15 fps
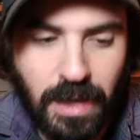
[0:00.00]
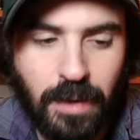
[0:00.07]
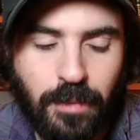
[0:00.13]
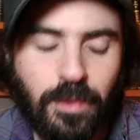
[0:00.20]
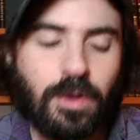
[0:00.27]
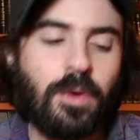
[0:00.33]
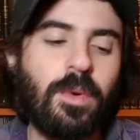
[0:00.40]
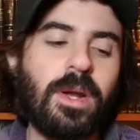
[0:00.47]

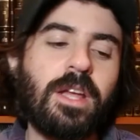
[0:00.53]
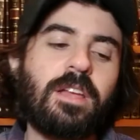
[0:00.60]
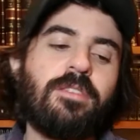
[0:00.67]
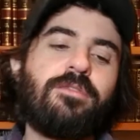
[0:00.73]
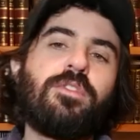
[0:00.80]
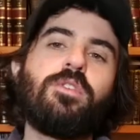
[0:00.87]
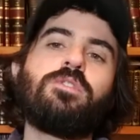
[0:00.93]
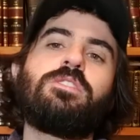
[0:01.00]
And we don't want to
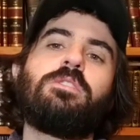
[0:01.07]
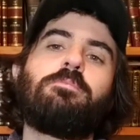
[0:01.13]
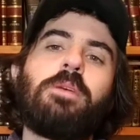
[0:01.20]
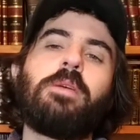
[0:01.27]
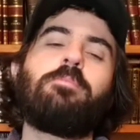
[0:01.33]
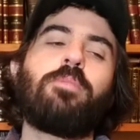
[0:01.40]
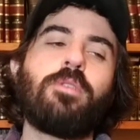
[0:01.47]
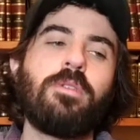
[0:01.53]
confuse the
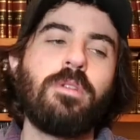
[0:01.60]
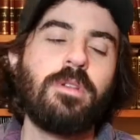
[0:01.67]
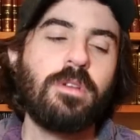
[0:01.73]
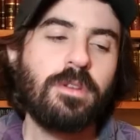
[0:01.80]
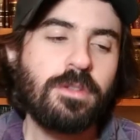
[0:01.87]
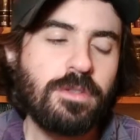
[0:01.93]
people.